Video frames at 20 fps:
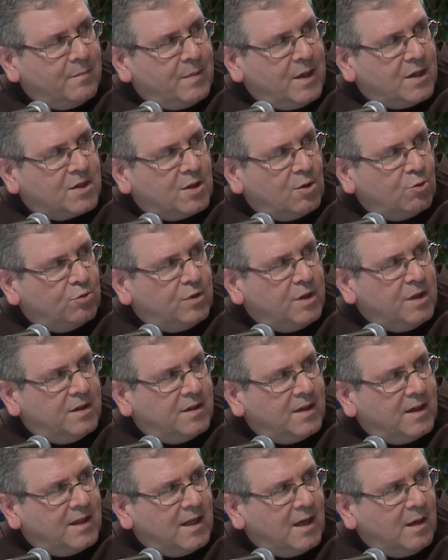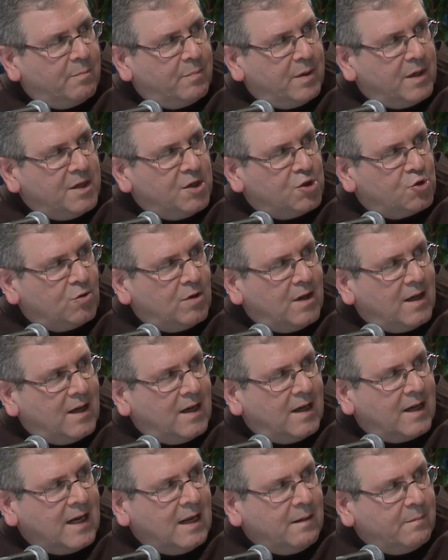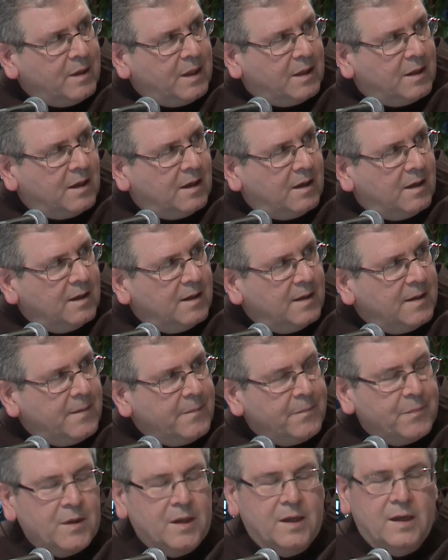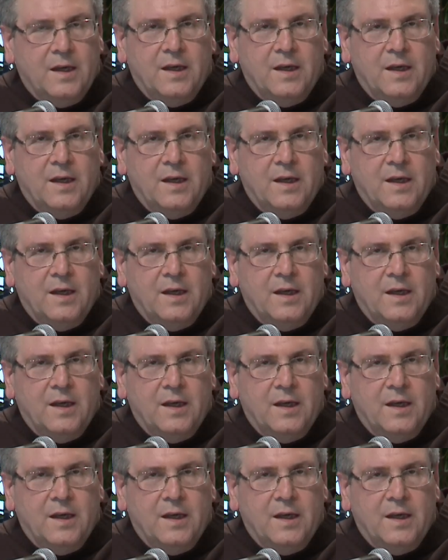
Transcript: Christian, Christianity had completely